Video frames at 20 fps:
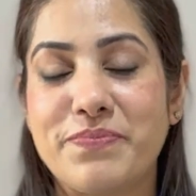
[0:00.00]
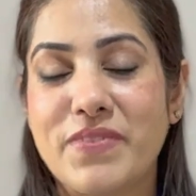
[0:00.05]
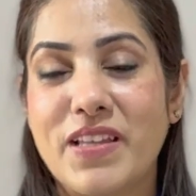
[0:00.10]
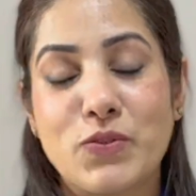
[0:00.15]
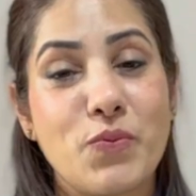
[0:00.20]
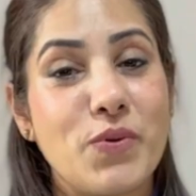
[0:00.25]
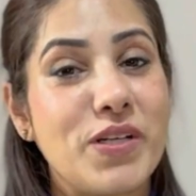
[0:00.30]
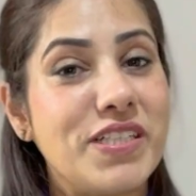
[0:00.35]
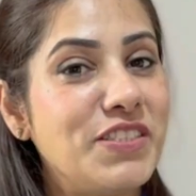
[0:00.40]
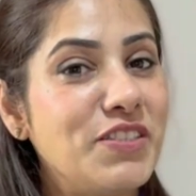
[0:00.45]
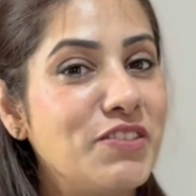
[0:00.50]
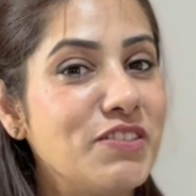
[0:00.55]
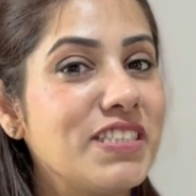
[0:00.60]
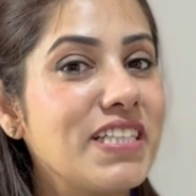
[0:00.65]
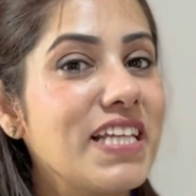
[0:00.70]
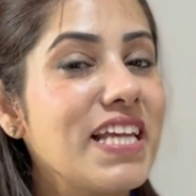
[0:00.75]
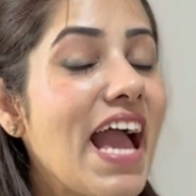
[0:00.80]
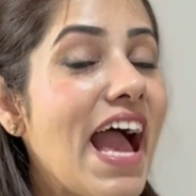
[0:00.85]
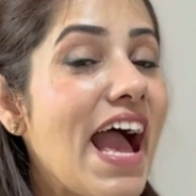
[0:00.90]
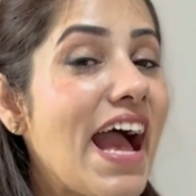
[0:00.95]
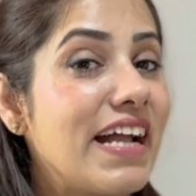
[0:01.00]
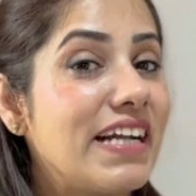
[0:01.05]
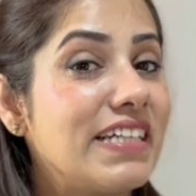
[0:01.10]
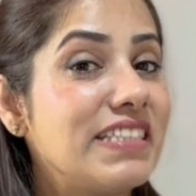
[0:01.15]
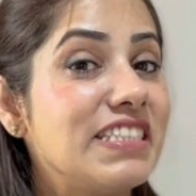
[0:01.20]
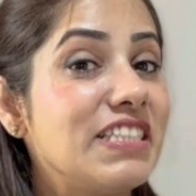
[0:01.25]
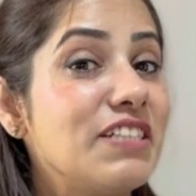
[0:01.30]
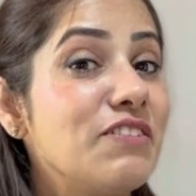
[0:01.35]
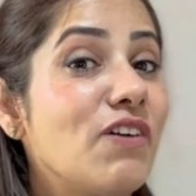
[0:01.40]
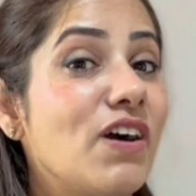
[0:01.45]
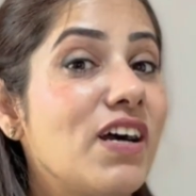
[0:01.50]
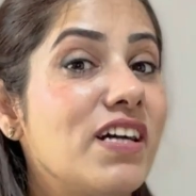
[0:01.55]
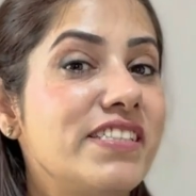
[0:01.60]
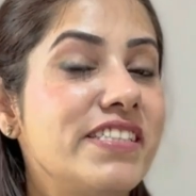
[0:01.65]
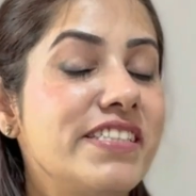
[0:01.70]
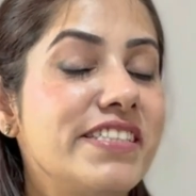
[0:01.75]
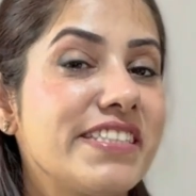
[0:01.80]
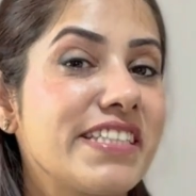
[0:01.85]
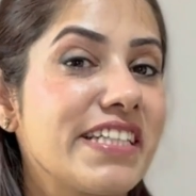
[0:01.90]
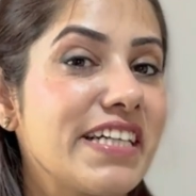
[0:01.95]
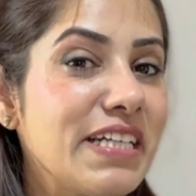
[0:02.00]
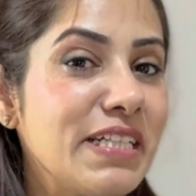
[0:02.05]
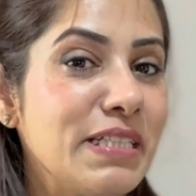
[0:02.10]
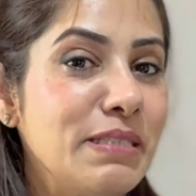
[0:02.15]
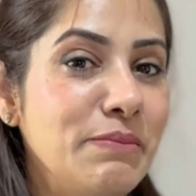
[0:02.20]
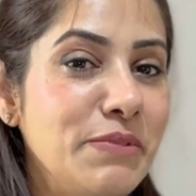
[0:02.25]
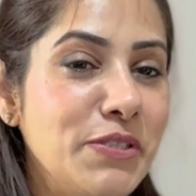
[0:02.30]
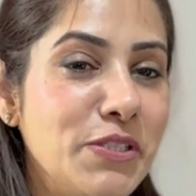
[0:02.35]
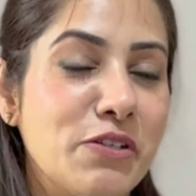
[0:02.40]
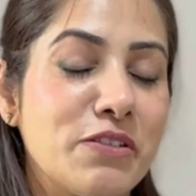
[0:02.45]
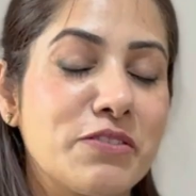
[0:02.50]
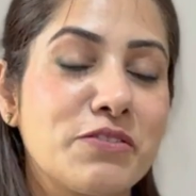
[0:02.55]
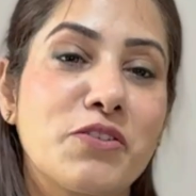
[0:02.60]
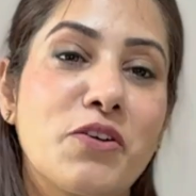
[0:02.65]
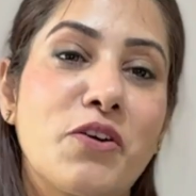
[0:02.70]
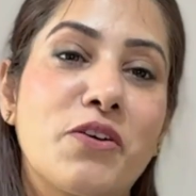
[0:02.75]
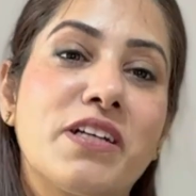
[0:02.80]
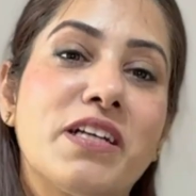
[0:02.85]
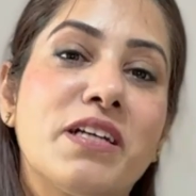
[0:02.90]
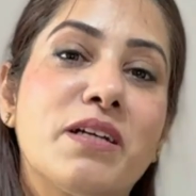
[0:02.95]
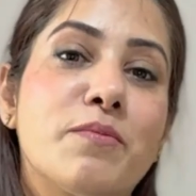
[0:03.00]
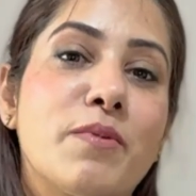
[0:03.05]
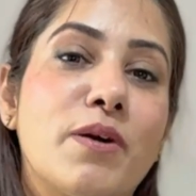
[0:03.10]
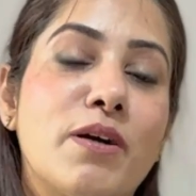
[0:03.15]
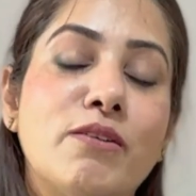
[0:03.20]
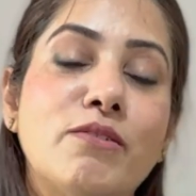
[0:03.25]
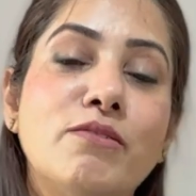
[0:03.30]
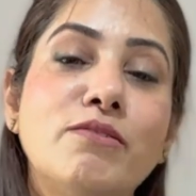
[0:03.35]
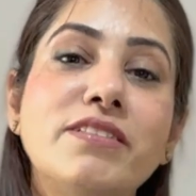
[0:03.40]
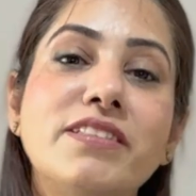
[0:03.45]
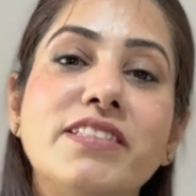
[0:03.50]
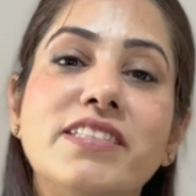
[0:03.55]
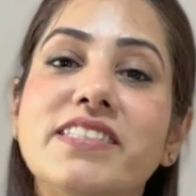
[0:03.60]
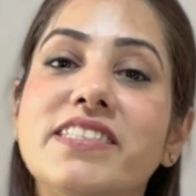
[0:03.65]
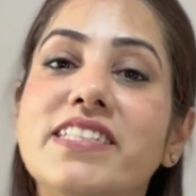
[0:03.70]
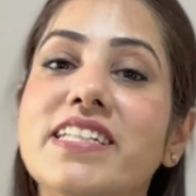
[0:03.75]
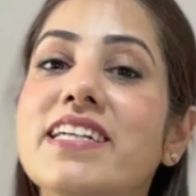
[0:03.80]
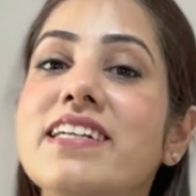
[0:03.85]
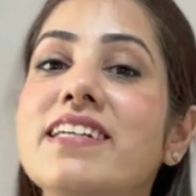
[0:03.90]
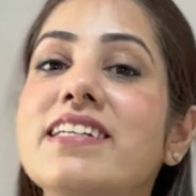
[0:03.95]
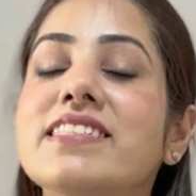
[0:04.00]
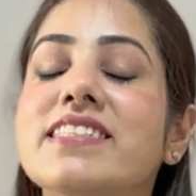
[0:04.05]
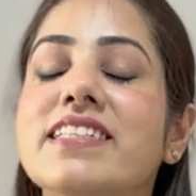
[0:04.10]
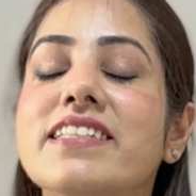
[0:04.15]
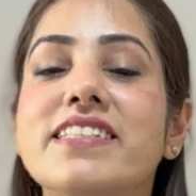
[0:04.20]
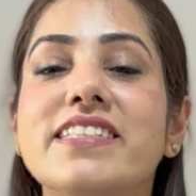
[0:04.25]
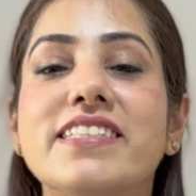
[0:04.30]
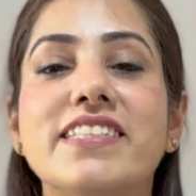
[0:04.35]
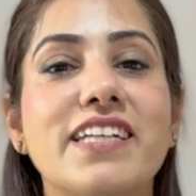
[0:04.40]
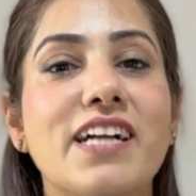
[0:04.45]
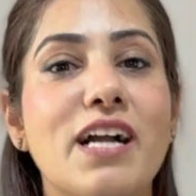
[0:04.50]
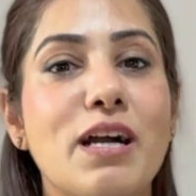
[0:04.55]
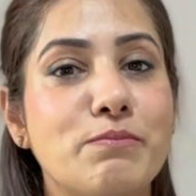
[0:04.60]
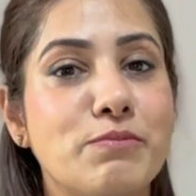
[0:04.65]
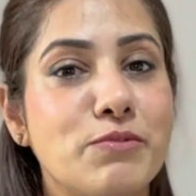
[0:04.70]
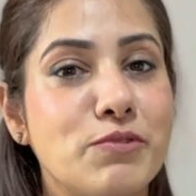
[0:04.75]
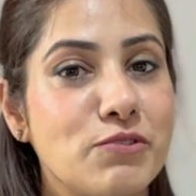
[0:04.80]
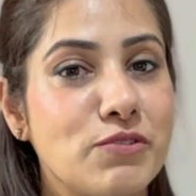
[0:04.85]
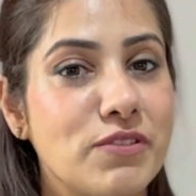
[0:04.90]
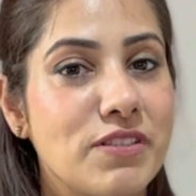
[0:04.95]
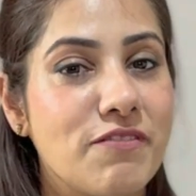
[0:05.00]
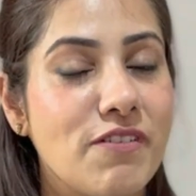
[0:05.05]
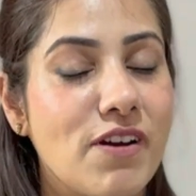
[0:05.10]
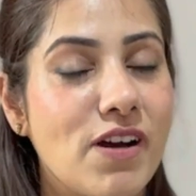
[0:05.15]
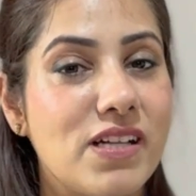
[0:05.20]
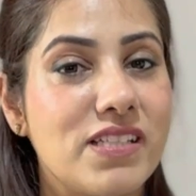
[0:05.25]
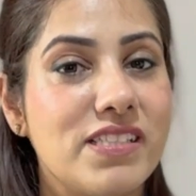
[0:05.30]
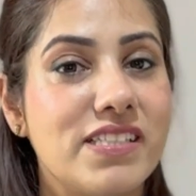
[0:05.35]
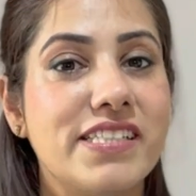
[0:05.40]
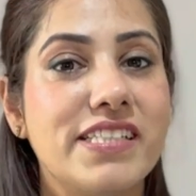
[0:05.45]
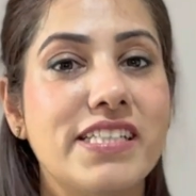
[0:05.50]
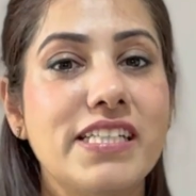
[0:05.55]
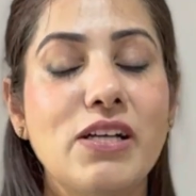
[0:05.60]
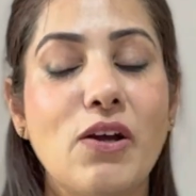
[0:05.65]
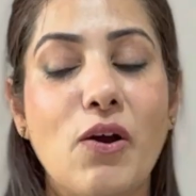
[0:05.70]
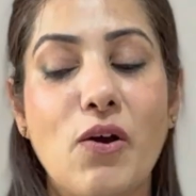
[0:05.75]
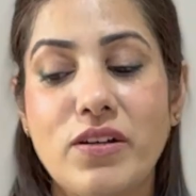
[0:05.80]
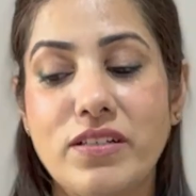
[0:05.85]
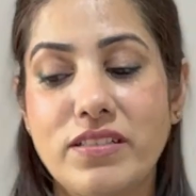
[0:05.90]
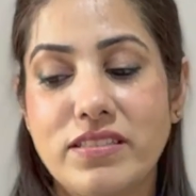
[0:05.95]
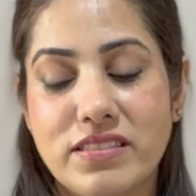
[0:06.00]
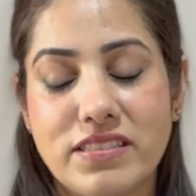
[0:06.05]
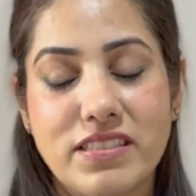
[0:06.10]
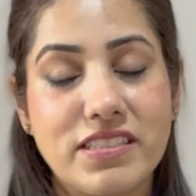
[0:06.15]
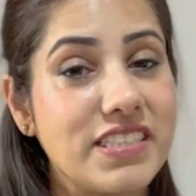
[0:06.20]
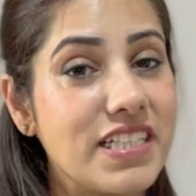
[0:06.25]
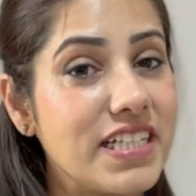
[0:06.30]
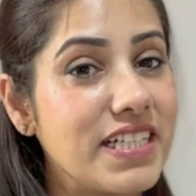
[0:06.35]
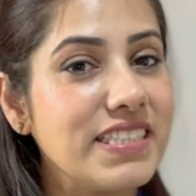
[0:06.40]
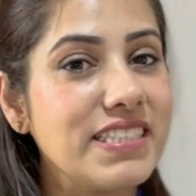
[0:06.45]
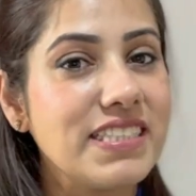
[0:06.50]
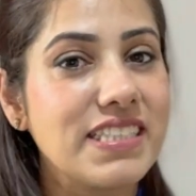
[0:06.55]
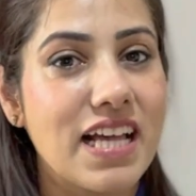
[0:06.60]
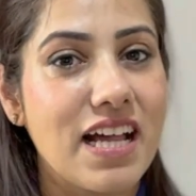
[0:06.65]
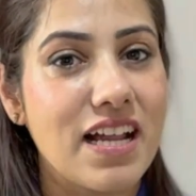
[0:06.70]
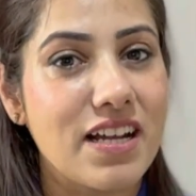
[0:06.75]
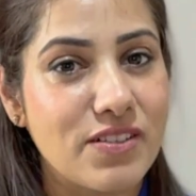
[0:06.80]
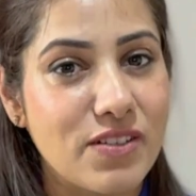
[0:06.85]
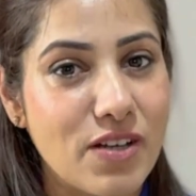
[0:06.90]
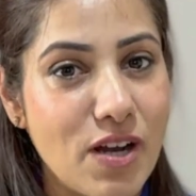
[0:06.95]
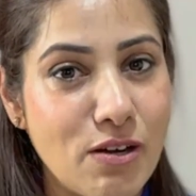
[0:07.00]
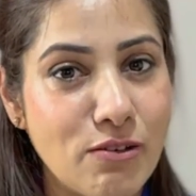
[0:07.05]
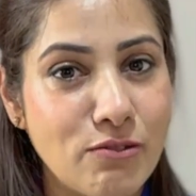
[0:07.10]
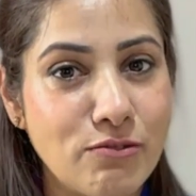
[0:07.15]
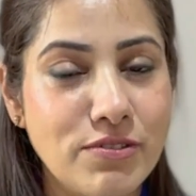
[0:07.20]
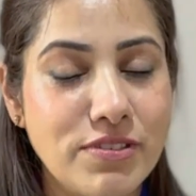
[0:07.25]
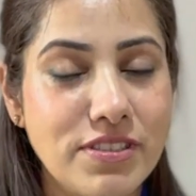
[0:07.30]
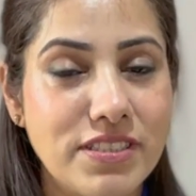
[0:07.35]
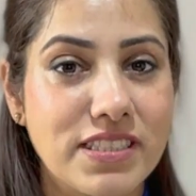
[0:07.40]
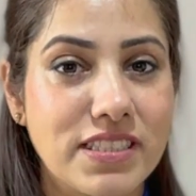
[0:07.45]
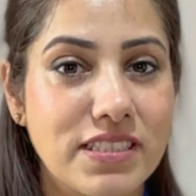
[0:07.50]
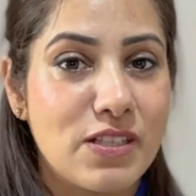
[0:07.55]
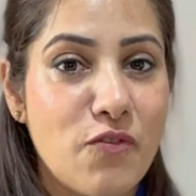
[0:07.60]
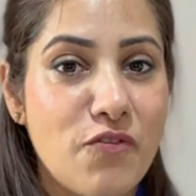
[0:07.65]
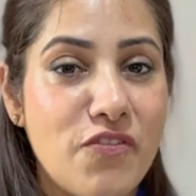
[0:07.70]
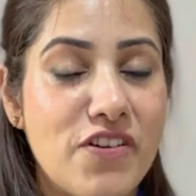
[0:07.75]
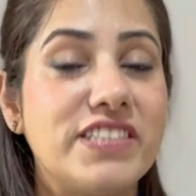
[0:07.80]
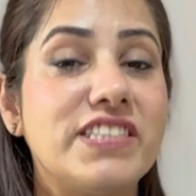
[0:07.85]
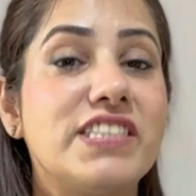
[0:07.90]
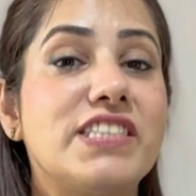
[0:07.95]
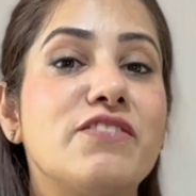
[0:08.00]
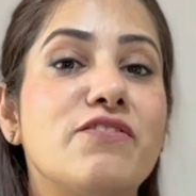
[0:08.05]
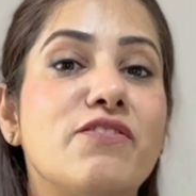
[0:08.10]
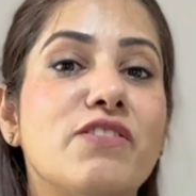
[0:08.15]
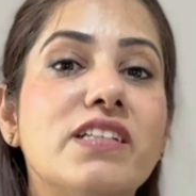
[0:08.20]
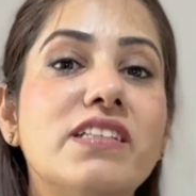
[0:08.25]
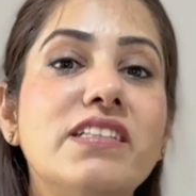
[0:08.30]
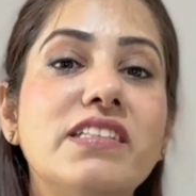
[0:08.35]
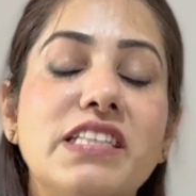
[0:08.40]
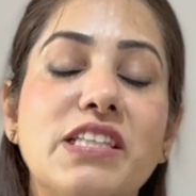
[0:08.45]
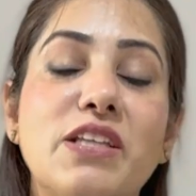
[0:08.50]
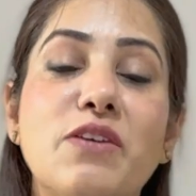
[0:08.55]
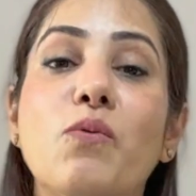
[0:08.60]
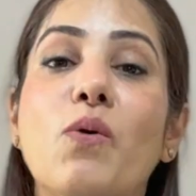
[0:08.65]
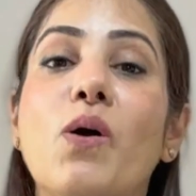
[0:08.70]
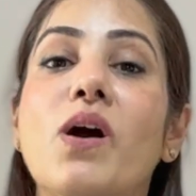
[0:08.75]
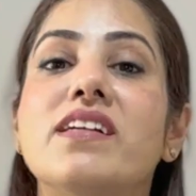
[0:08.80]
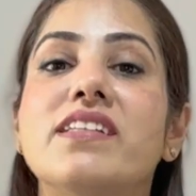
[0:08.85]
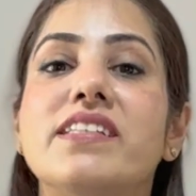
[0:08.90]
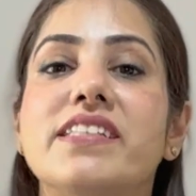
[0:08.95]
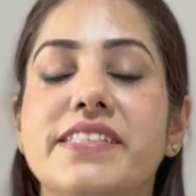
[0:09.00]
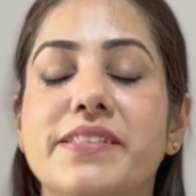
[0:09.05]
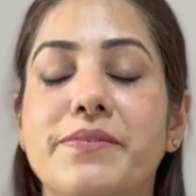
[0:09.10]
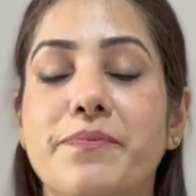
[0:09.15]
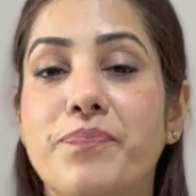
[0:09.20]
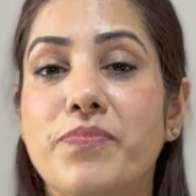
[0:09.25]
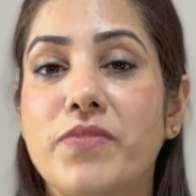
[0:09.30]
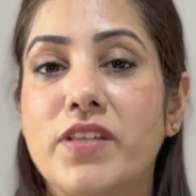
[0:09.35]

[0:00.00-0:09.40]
So when you say at Diwali time, you are talking about the days leading up to Diwali or the days around the festival Diwali.